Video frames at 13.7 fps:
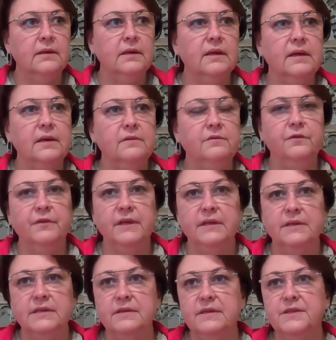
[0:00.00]
little
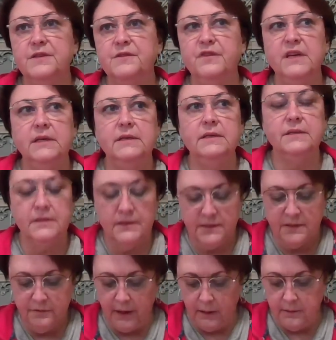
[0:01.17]
infant, this fetus is
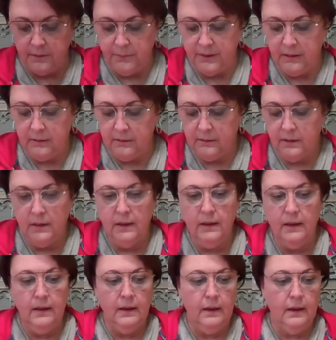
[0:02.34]
developing
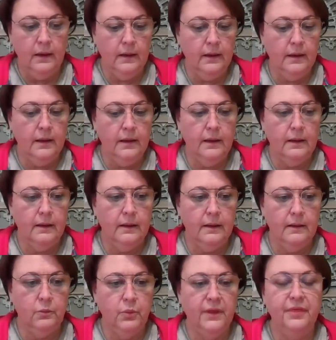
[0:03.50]

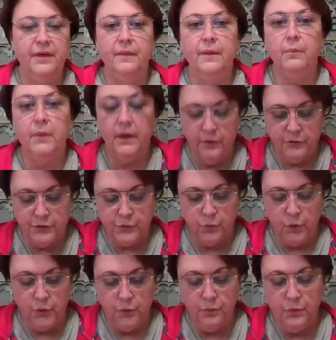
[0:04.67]
uh, within the mother's
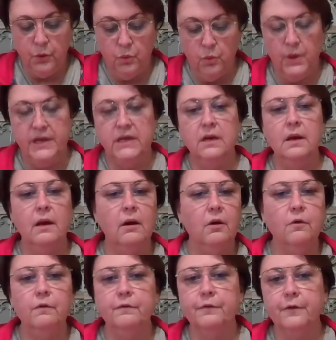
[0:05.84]
womb, we
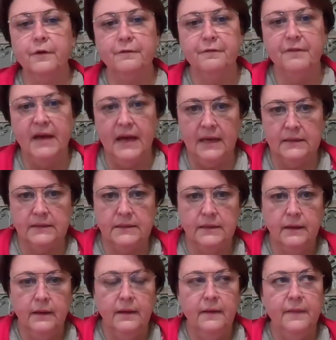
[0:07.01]
know for a fact
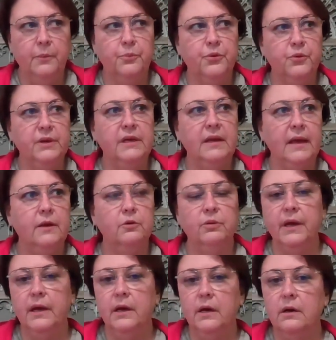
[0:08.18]
that prenatal
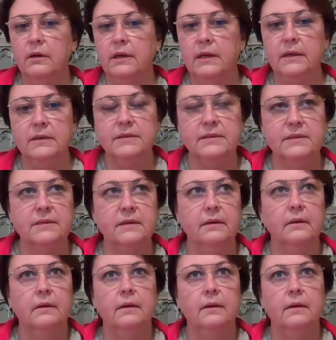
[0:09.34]
care is